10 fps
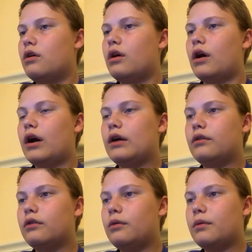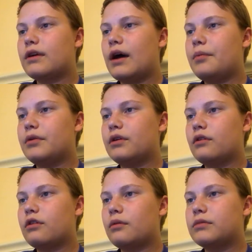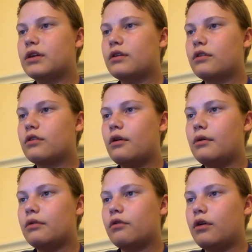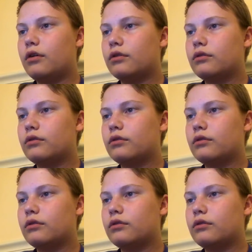I don't know what's happening. Something is going wrong.